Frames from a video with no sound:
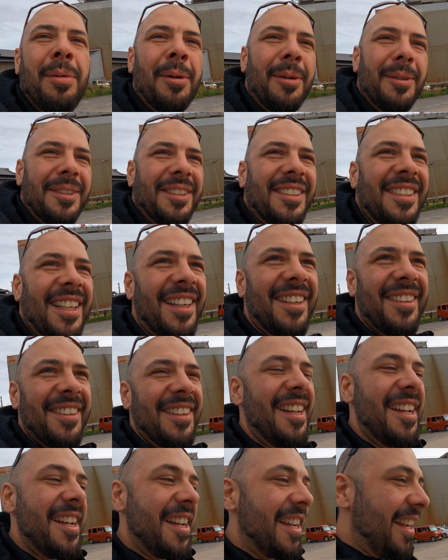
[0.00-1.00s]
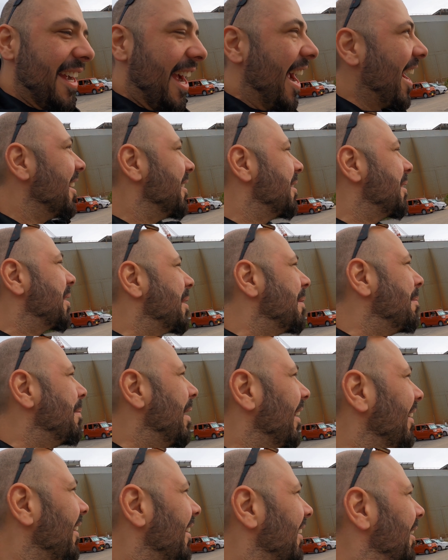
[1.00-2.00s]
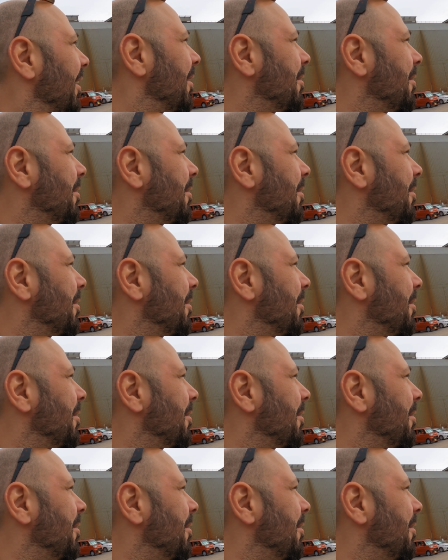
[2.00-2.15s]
Port now. I can smell the